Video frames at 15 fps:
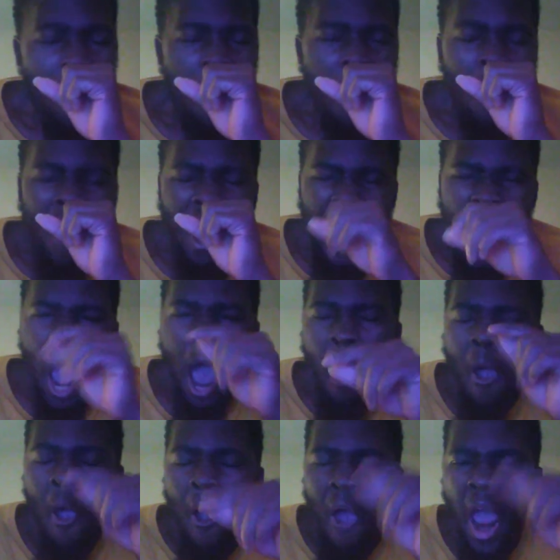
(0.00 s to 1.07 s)
Right now.
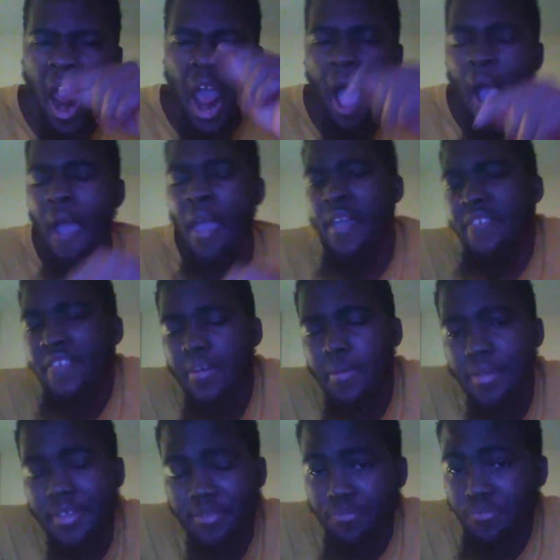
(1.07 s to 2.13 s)
You
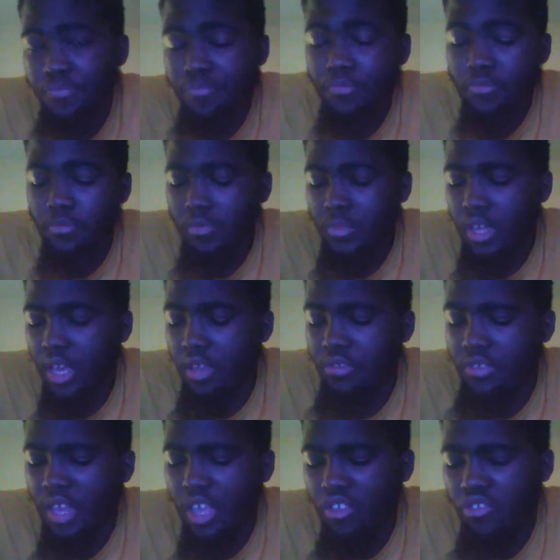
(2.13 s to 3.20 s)
feel me?
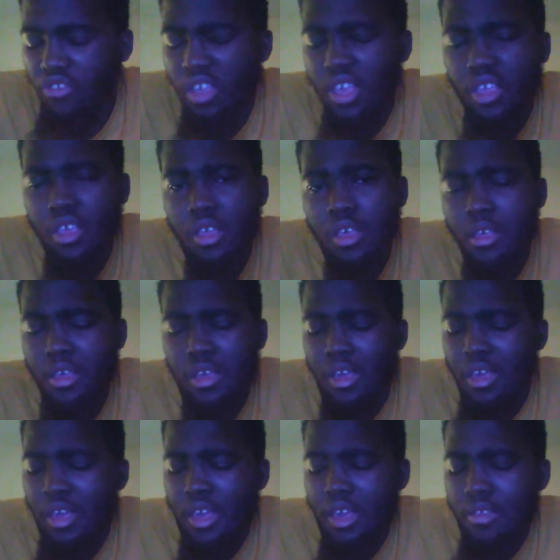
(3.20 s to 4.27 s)
THT,
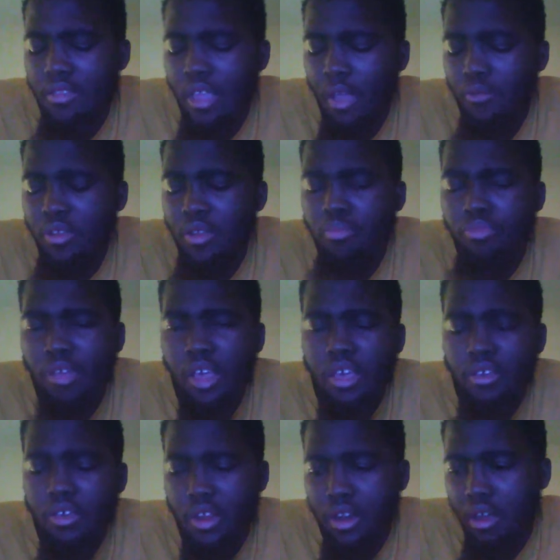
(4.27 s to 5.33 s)
he's not really playing
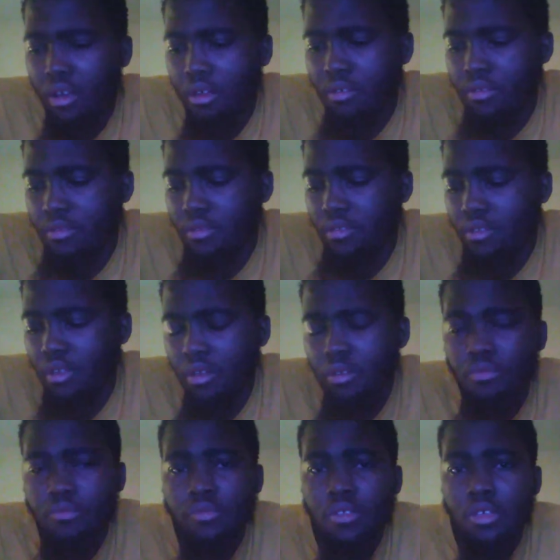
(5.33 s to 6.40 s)
good at all.
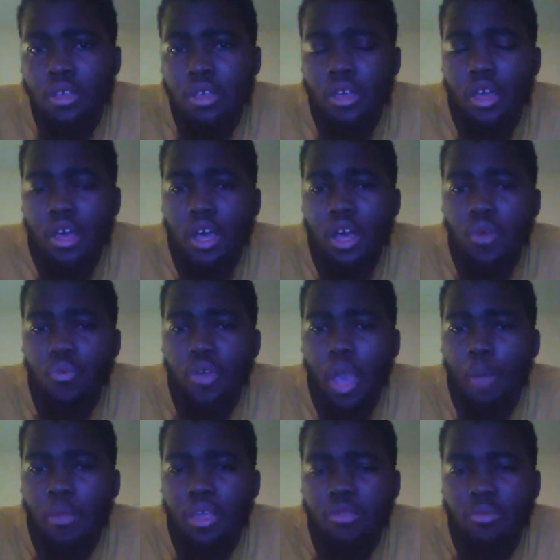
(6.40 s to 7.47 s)
So, we got
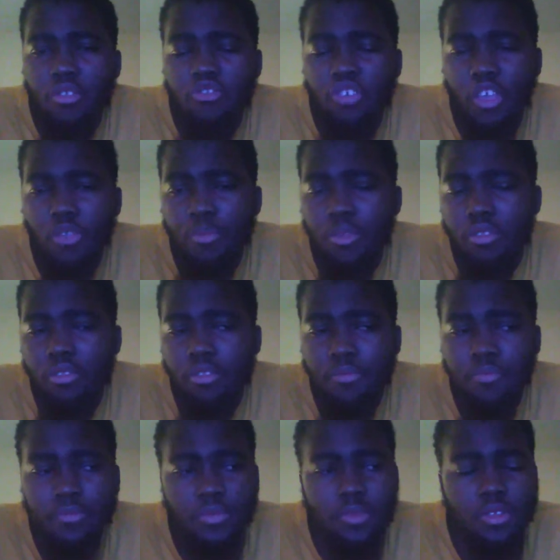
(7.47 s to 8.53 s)
to make some adjustments
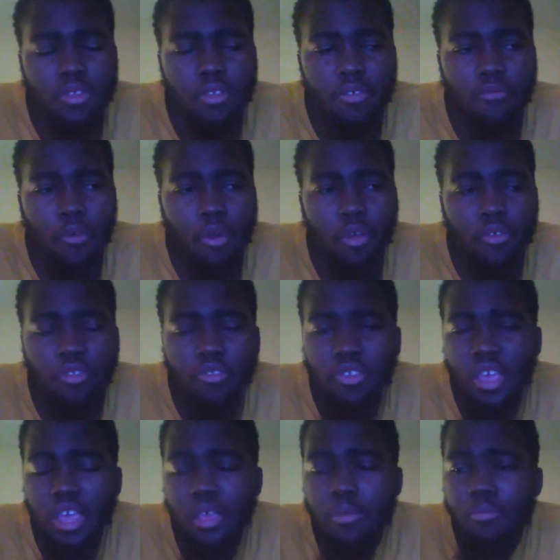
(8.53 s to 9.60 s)
as far as the
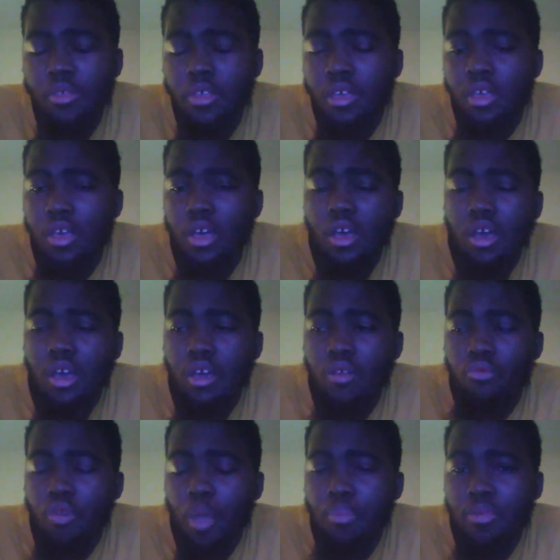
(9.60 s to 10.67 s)
team.
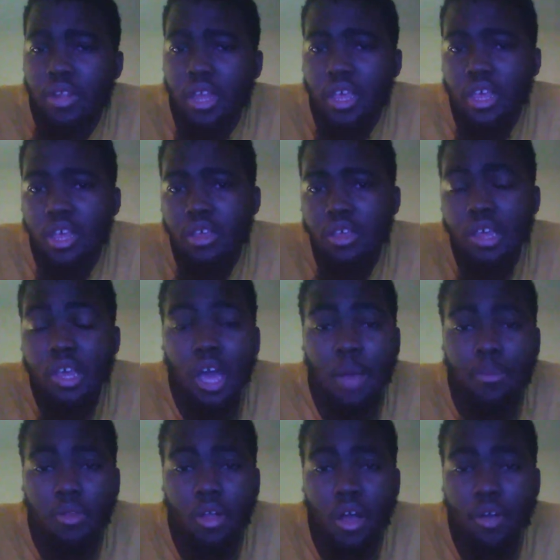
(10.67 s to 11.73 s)
Rob Pelinka,
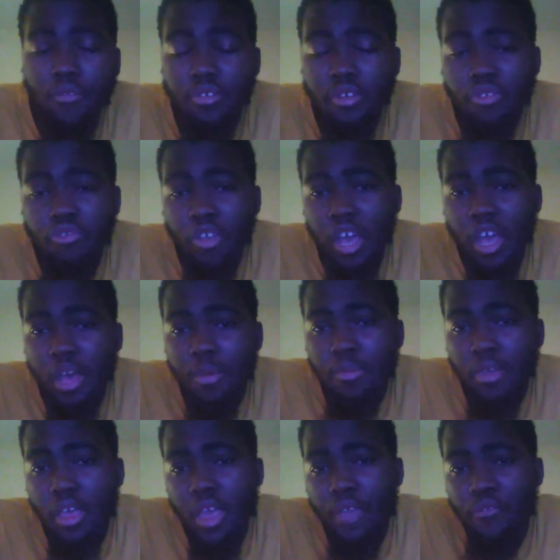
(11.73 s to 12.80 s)
I'm calling for your job.
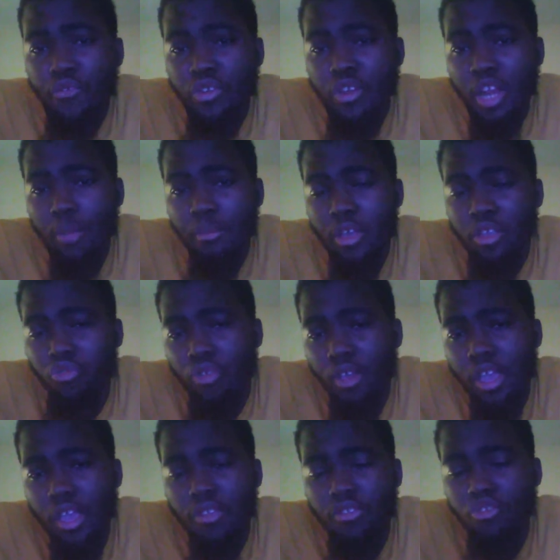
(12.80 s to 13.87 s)
If you did not make
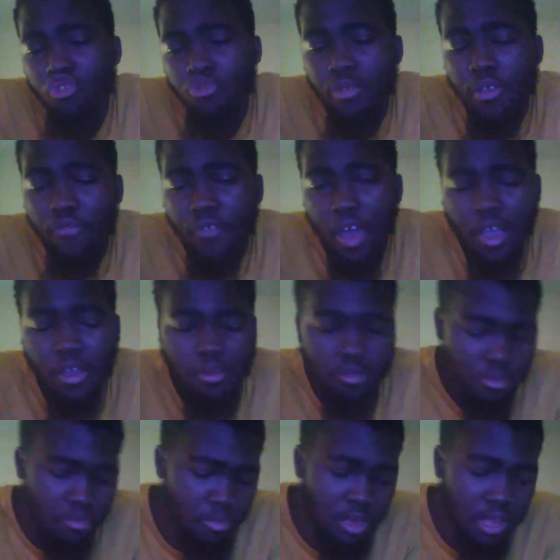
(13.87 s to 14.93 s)
trades, you should be fired
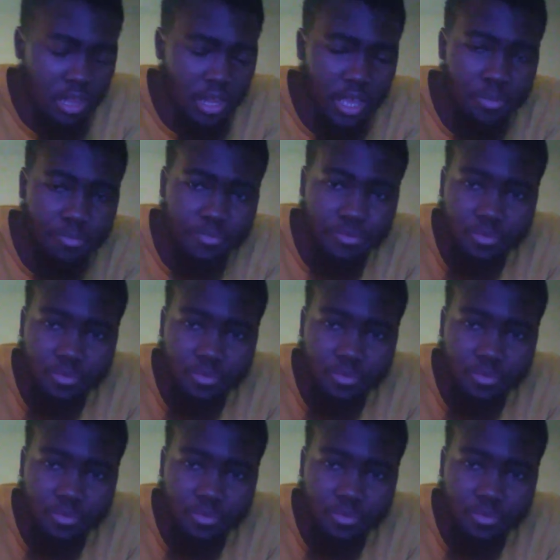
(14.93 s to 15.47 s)
immediately.